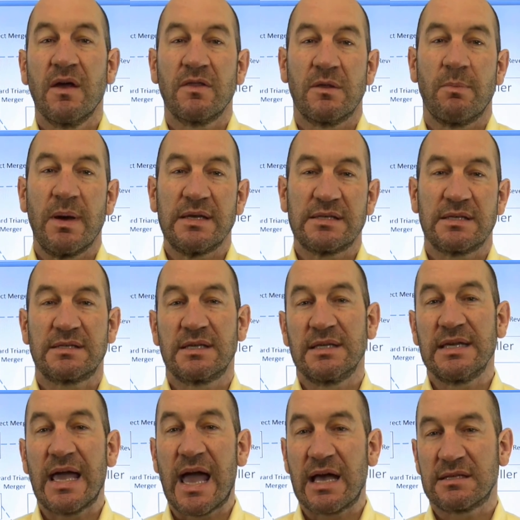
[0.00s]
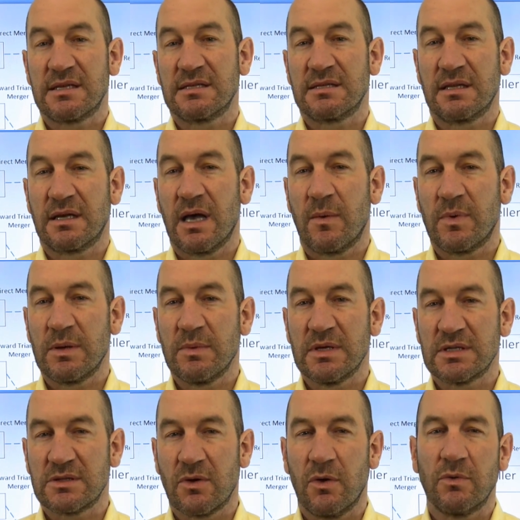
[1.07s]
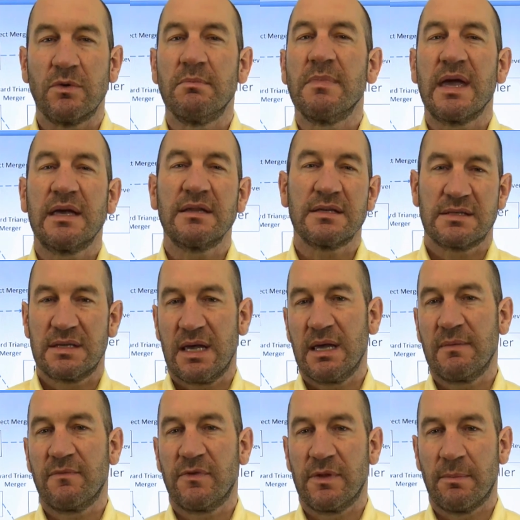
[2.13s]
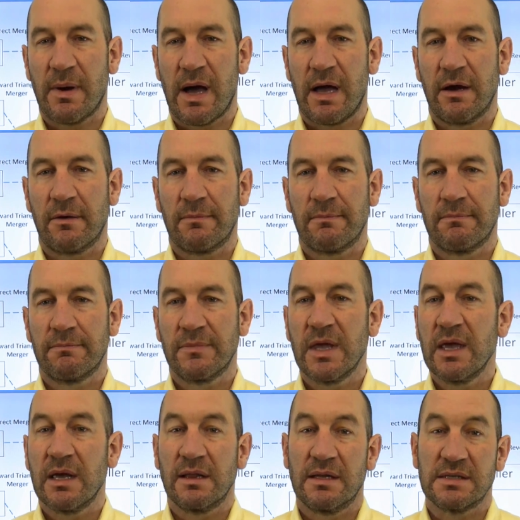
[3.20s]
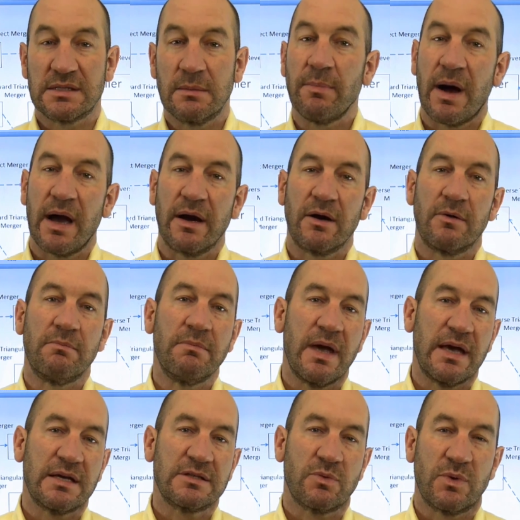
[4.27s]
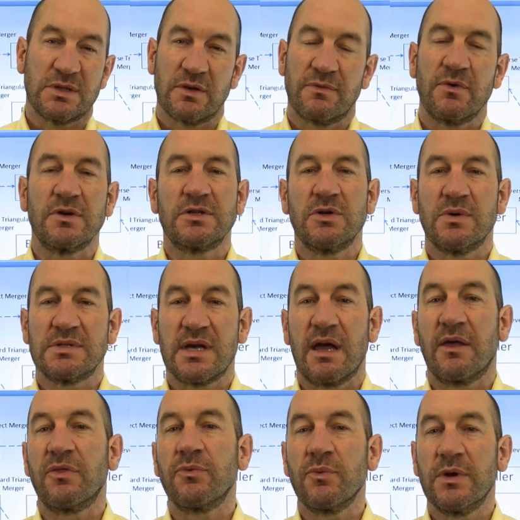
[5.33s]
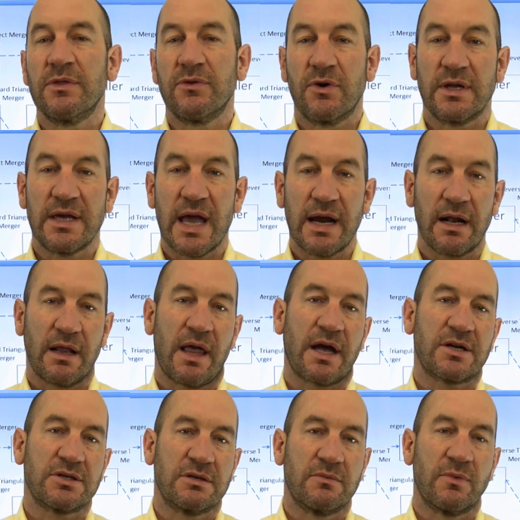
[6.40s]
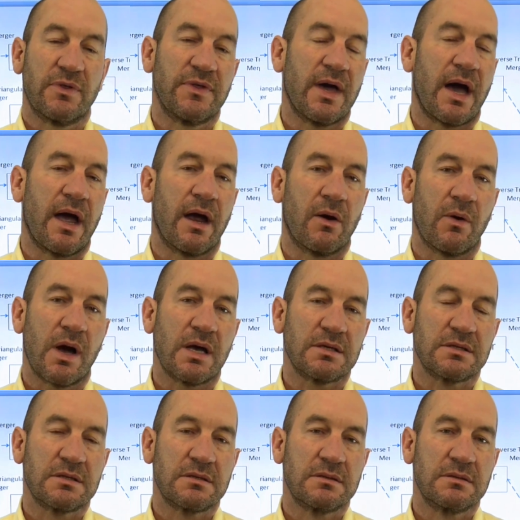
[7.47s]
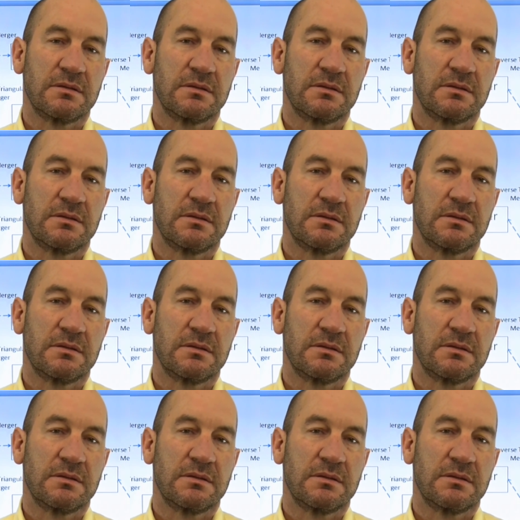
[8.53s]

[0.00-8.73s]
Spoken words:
The basis in the assets of the company being sold remain the same for the buyer, unless the buyer makes what is referred to as a 338 election with the IRS.